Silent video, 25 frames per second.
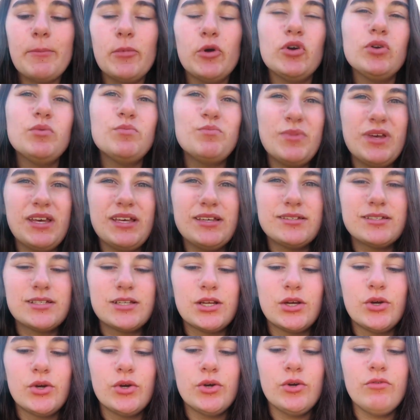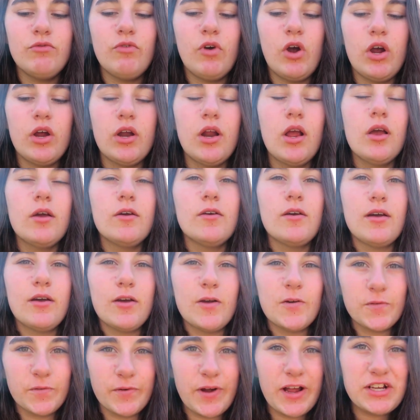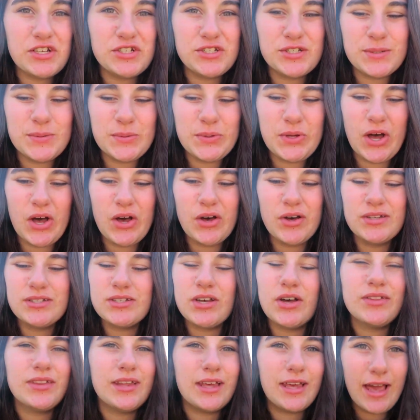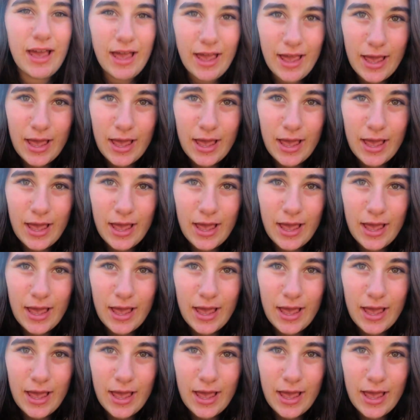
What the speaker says: Moon Mist, who wrote, Friendship Goals on the